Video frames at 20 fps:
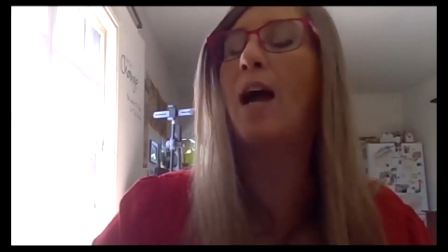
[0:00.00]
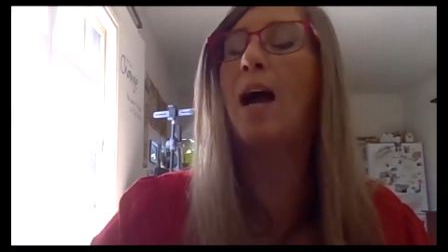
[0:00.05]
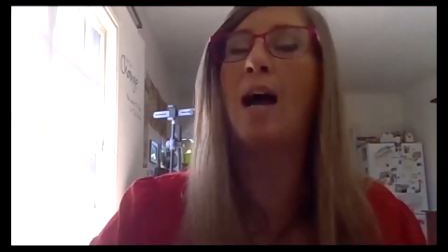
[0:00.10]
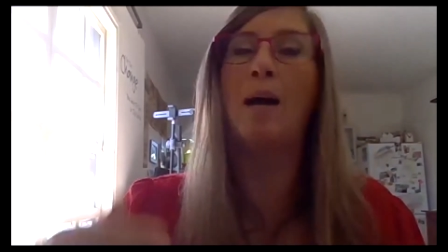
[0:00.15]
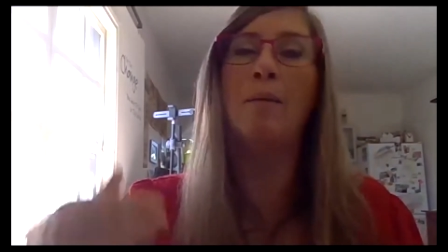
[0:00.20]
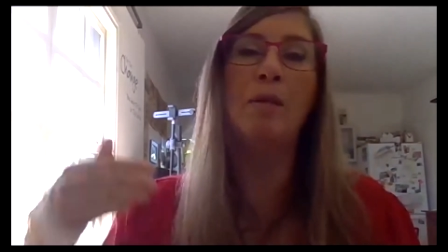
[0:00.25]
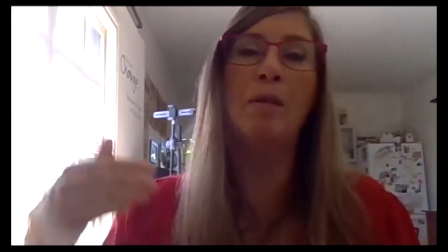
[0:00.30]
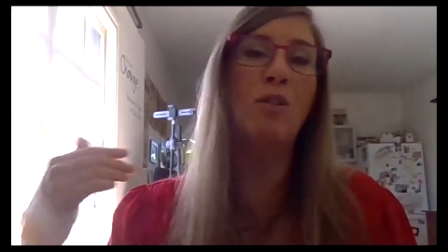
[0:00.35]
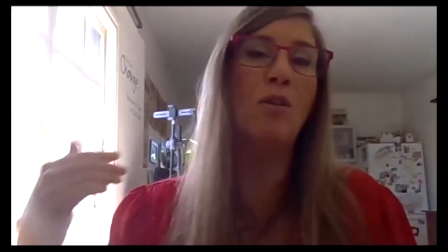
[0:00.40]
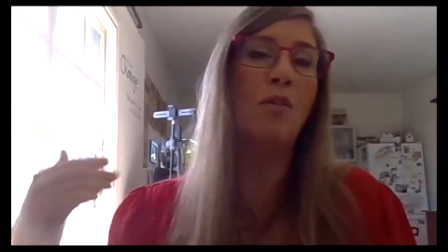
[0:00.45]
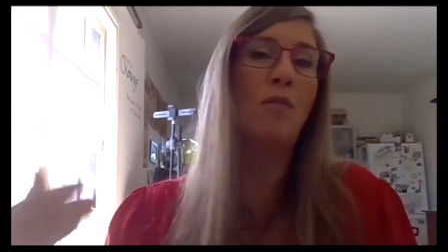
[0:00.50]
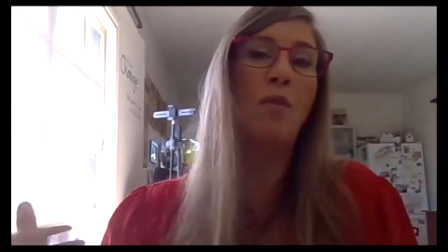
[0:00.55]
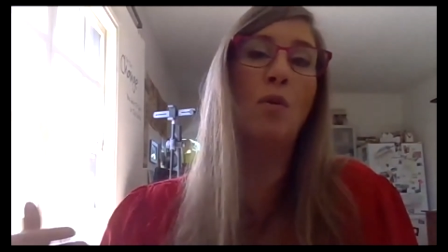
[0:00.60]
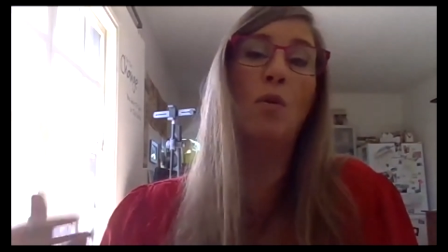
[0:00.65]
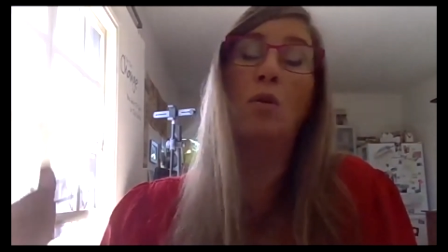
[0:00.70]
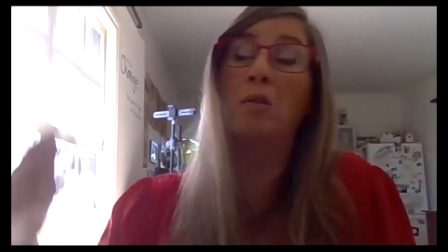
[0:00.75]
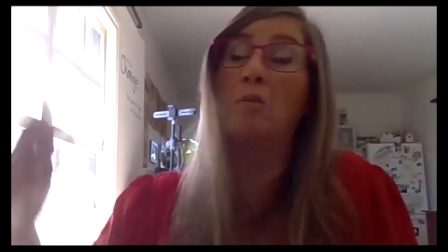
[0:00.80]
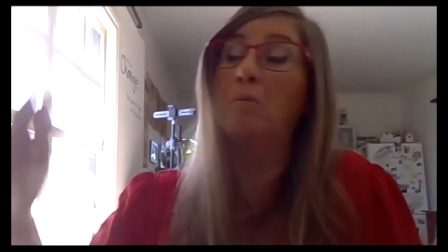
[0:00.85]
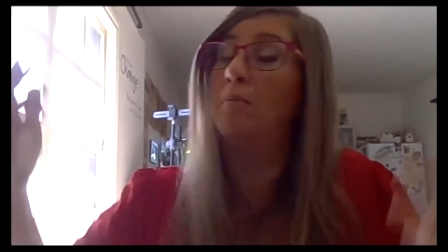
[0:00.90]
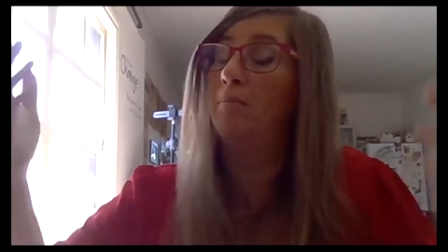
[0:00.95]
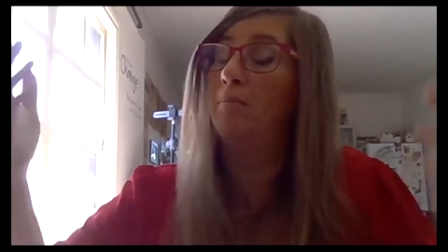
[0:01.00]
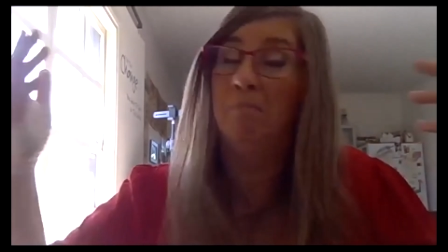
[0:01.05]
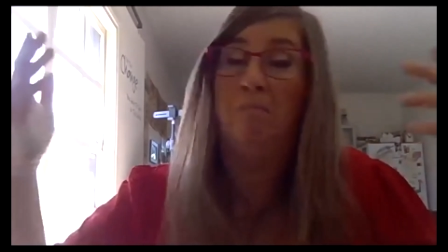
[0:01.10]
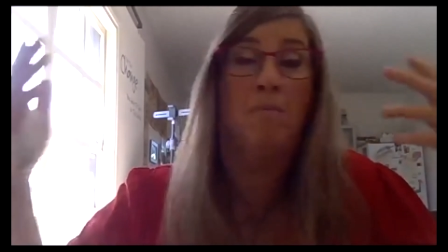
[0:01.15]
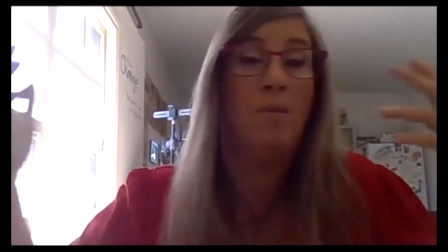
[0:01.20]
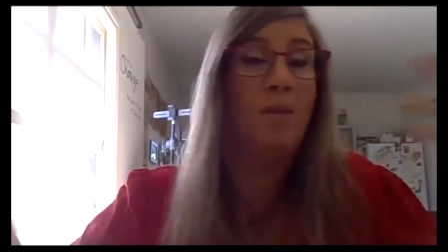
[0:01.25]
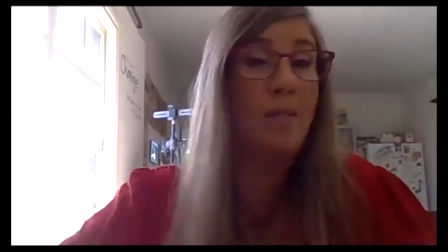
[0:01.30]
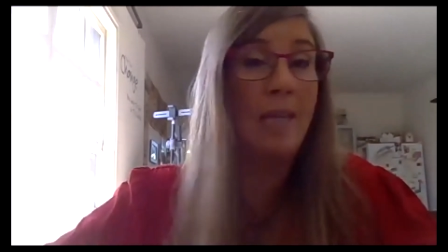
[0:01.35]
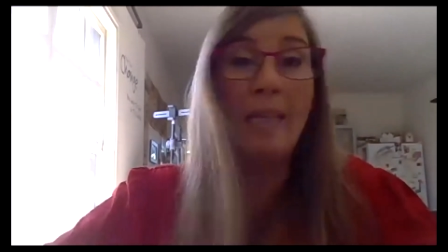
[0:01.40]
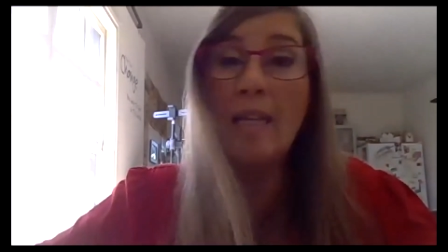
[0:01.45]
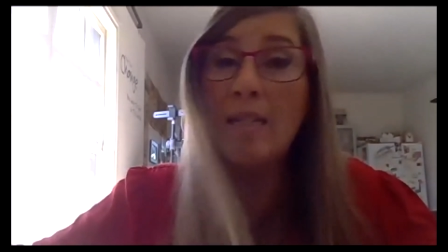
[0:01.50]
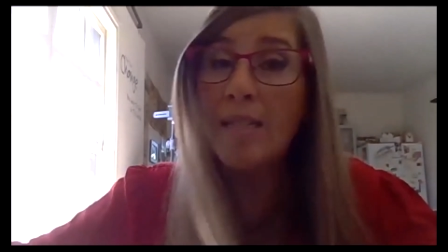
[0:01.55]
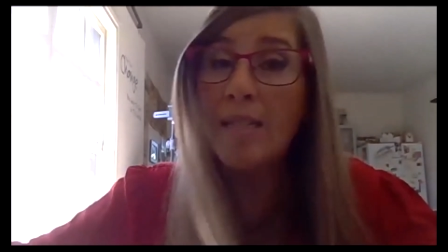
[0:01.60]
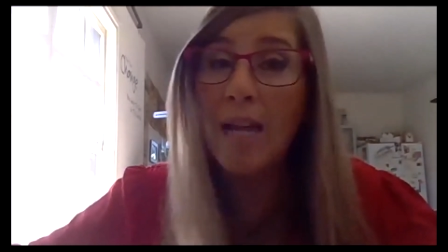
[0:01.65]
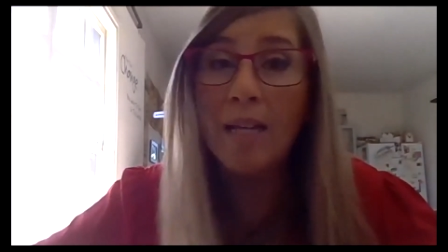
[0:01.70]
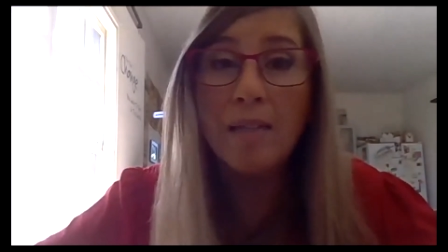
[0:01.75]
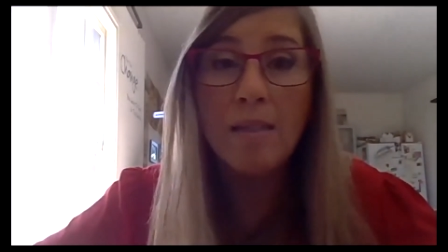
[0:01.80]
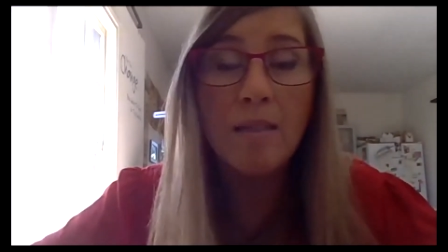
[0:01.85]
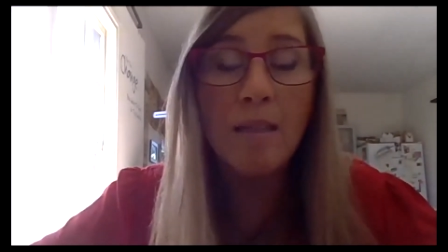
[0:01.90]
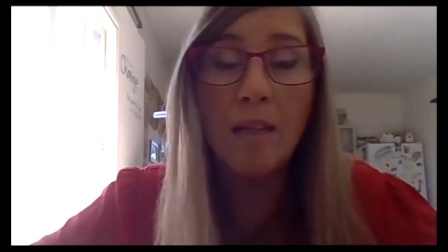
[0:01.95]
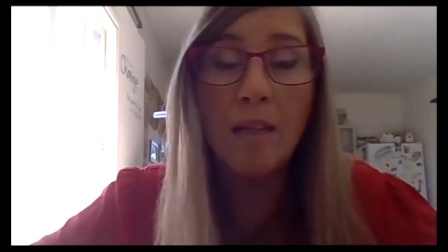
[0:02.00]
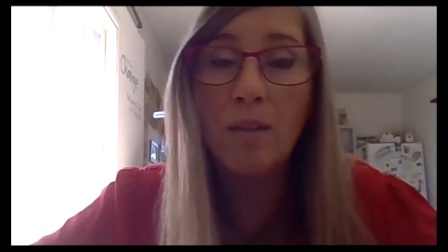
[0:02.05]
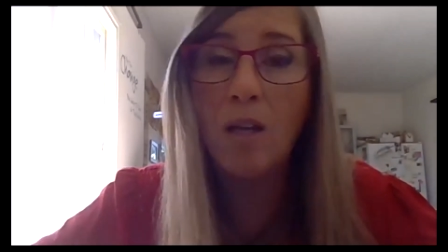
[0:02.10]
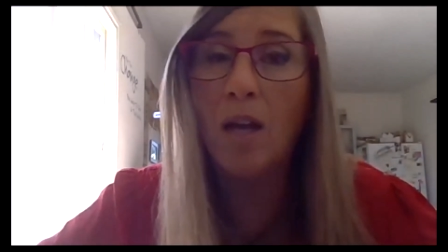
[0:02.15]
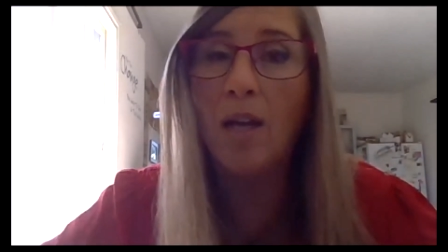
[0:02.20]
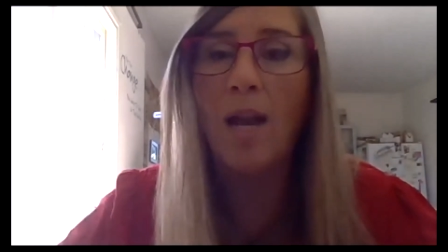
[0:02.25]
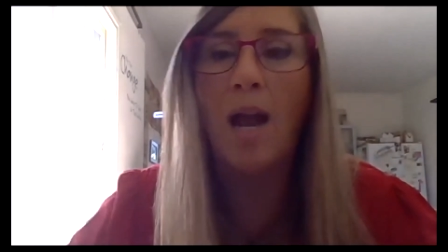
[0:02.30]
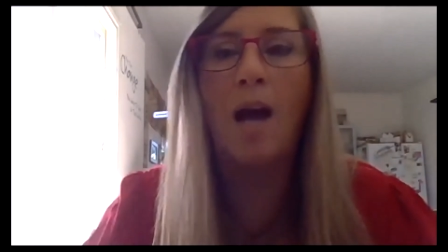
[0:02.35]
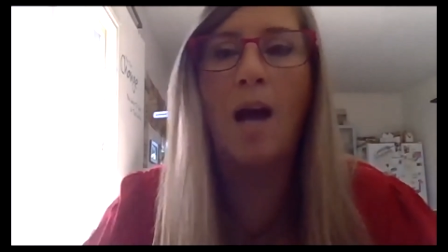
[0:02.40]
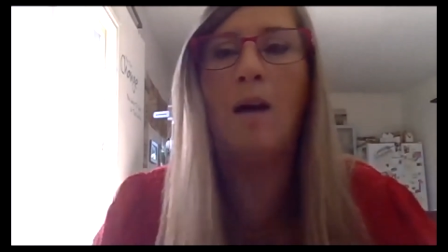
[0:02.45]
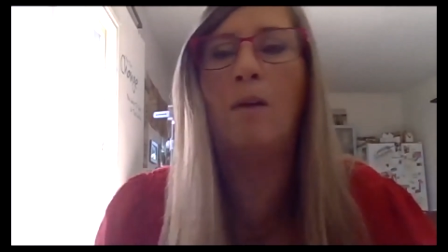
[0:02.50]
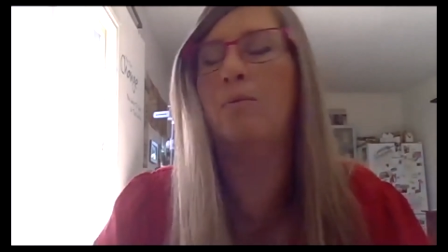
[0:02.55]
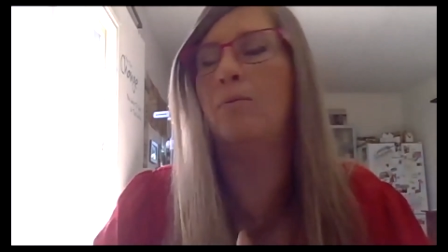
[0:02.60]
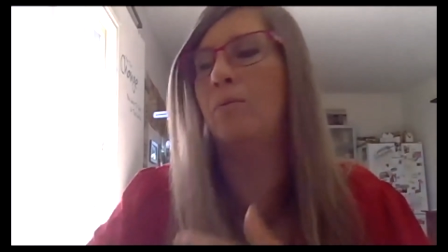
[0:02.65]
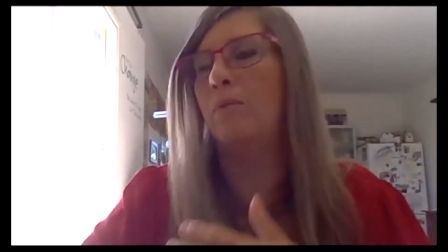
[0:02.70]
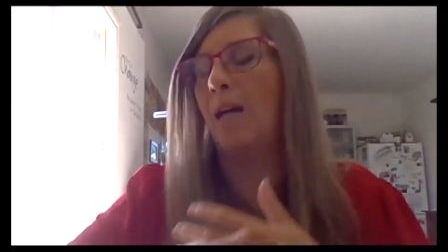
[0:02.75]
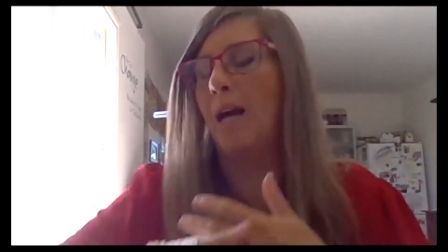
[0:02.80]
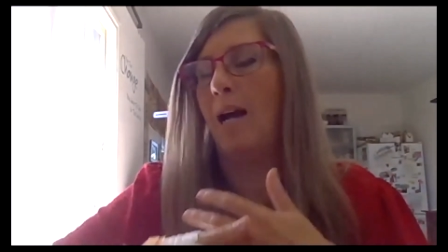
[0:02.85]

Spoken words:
I'm interviewing citizens that got out.